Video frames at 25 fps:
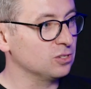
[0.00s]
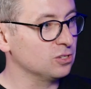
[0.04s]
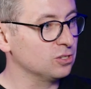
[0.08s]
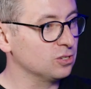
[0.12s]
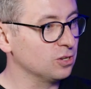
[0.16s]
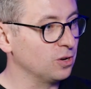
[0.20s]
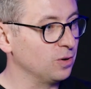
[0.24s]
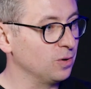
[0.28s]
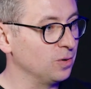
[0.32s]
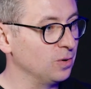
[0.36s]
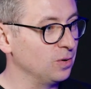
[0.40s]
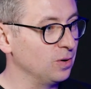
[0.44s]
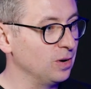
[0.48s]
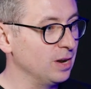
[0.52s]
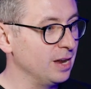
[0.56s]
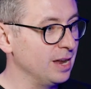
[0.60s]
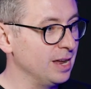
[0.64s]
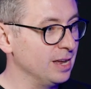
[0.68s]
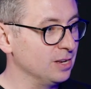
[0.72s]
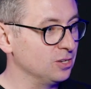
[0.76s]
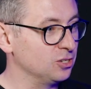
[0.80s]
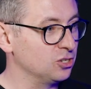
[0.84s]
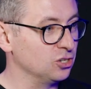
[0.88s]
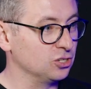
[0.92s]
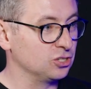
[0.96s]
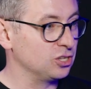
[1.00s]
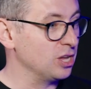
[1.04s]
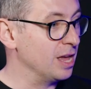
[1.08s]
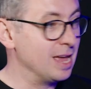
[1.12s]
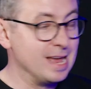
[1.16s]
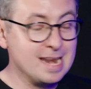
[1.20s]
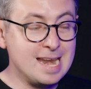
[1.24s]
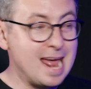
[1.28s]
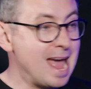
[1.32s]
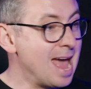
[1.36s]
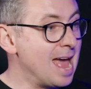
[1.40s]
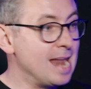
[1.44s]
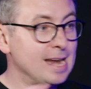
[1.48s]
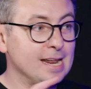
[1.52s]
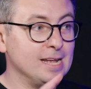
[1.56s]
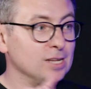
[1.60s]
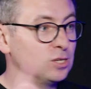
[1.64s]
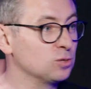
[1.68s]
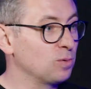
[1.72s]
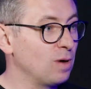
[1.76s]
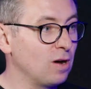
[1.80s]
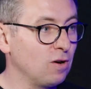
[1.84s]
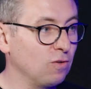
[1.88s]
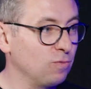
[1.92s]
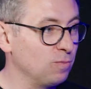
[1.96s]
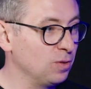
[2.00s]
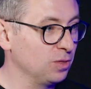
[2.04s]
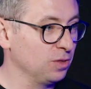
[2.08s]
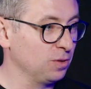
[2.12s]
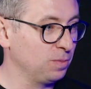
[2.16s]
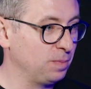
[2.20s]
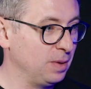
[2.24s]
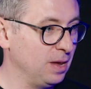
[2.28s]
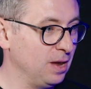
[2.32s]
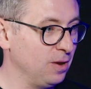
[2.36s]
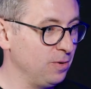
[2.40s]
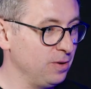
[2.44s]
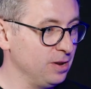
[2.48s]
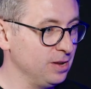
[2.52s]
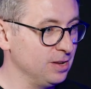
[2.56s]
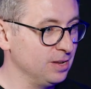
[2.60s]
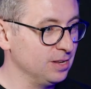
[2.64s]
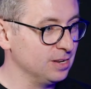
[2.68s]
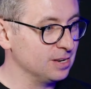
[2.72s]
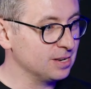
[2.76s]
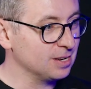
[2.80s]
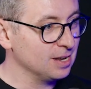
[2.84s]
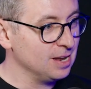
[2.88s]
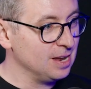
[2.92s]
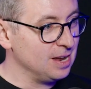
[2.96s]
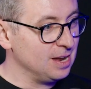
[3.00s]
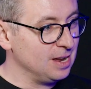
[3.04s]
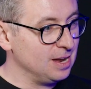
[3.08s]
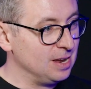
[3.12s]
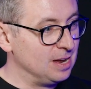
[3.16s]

So just in any 12-month period,